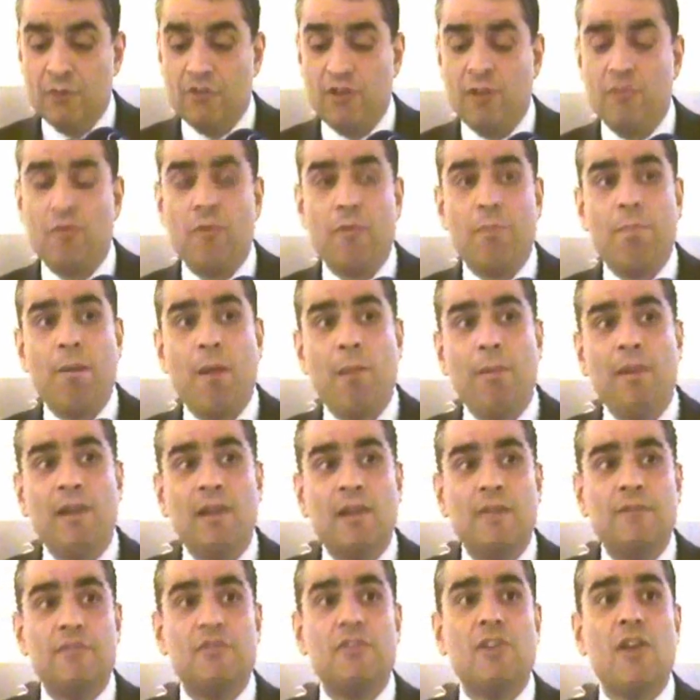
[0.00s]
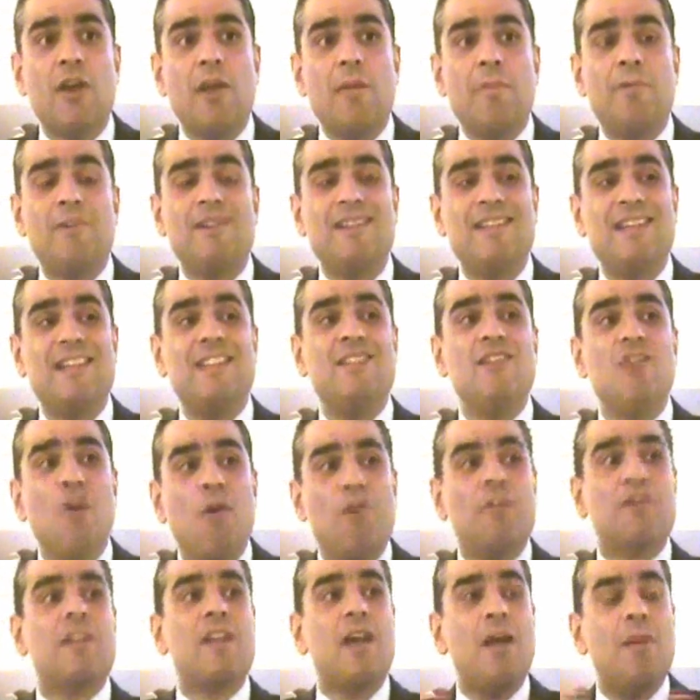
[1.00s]
So the Republic of Cyprus did
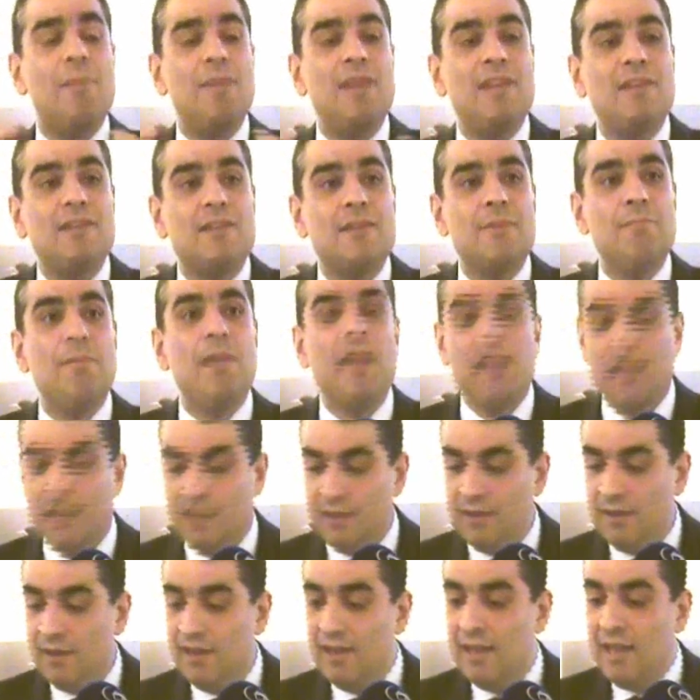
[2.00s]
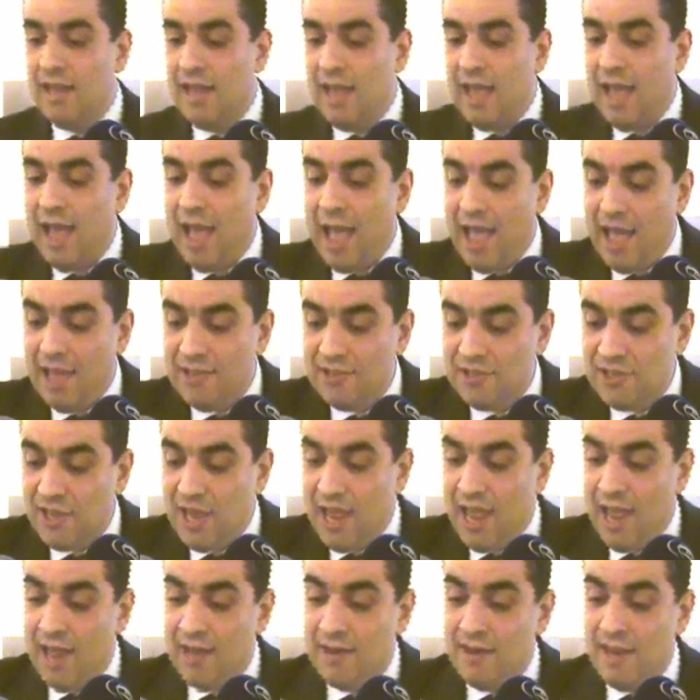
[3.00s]
not come into being
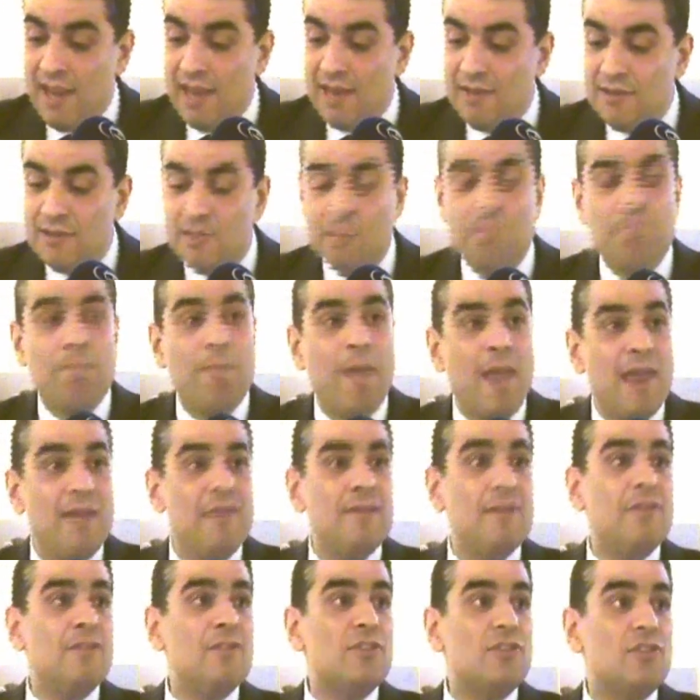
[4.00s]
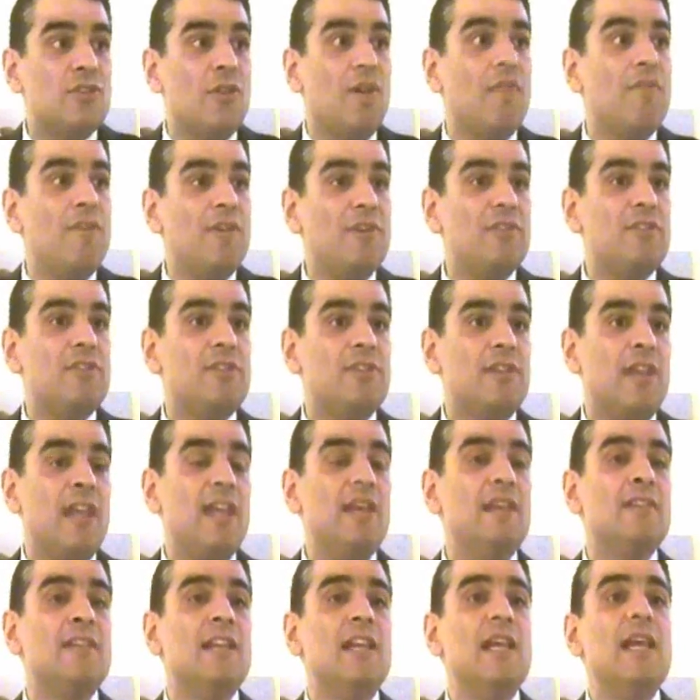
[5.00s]
as an independent sovereign
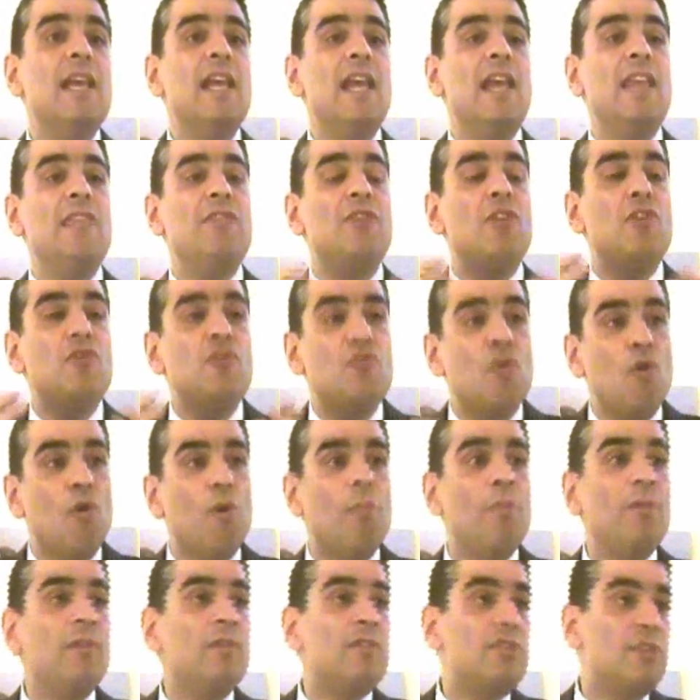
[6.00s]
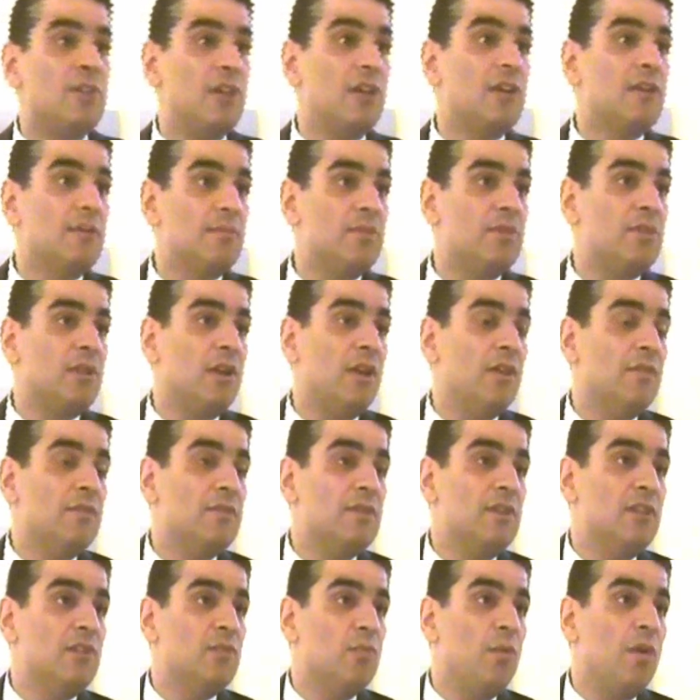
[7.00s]
state in the normal
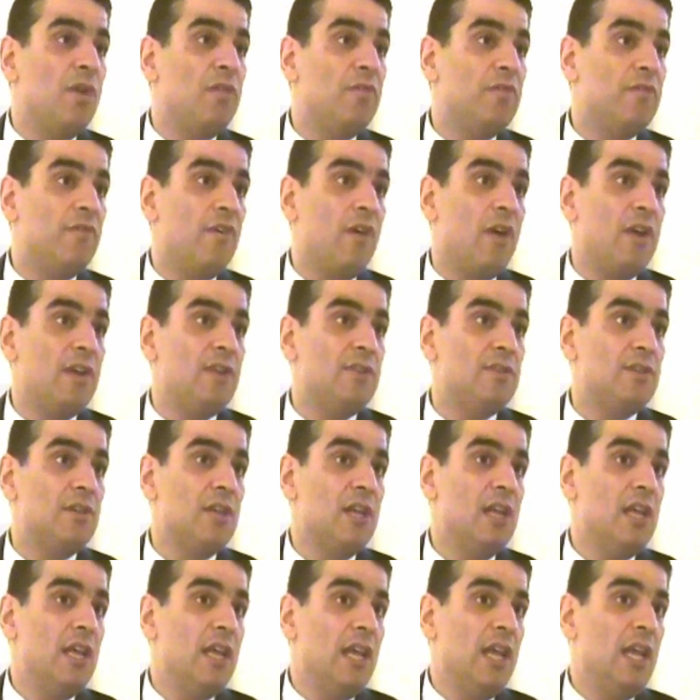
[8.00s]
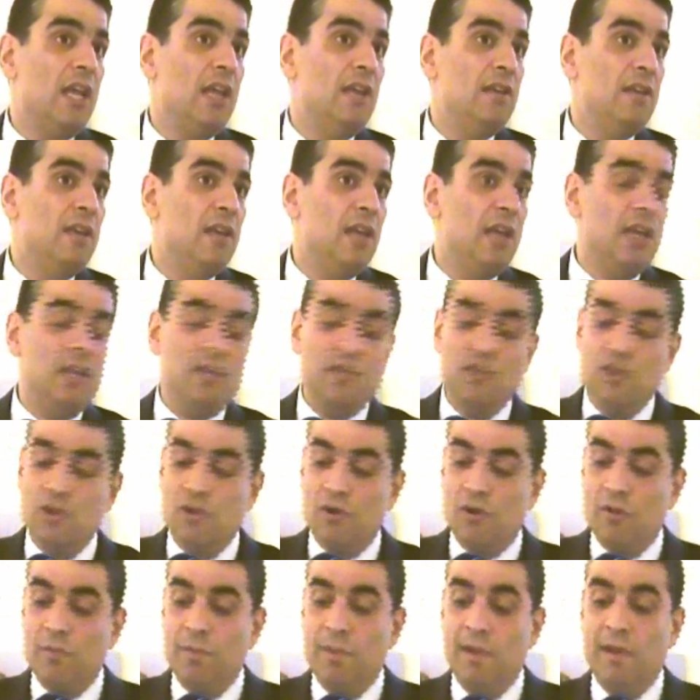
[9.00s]
circumstances one finds in
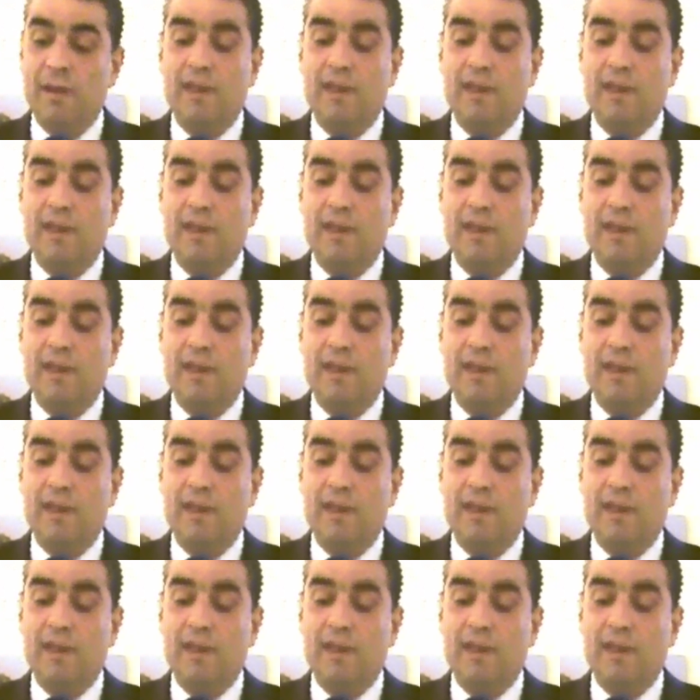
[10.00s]
Europe.